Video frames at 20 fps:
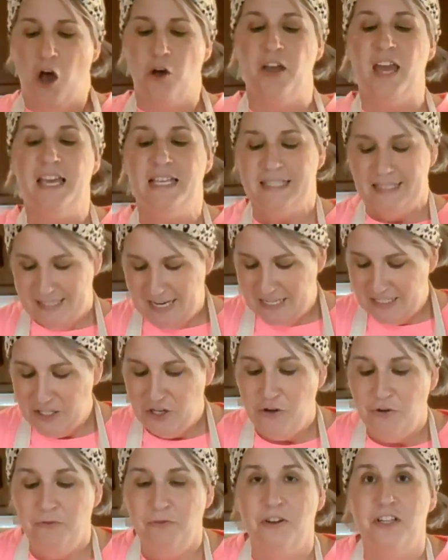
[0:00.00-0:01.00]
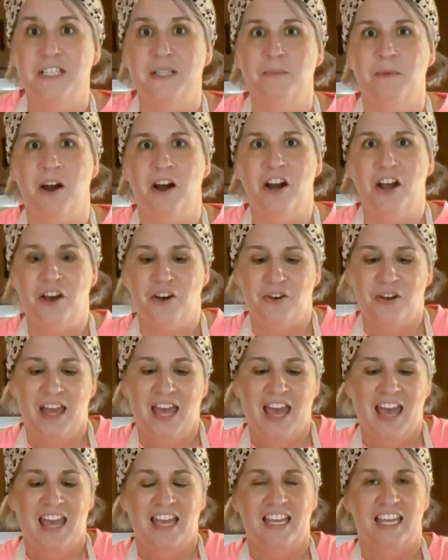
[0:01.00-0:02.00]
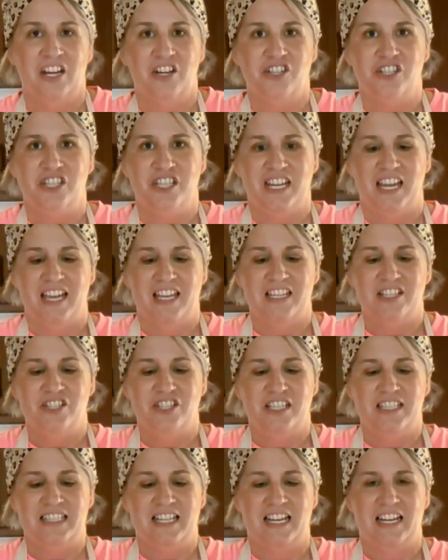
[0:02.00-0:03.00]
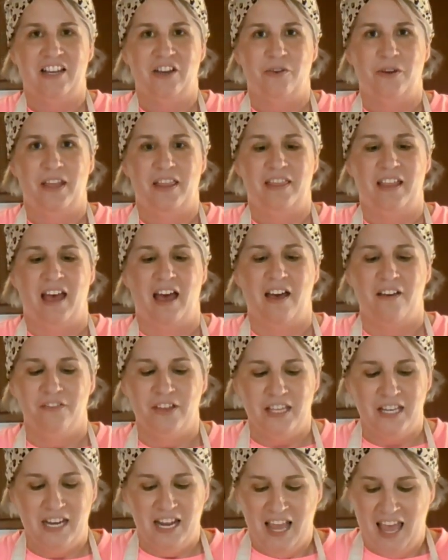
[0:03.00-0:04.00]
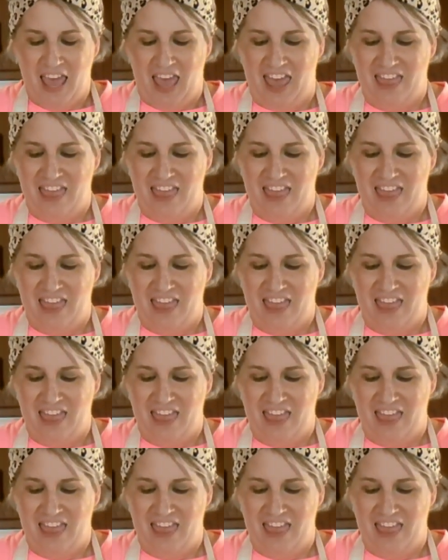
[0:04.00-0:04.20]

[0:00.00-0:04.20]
Okay, stay tuned for tomorrow. Here she is, she's gonna go in the oven,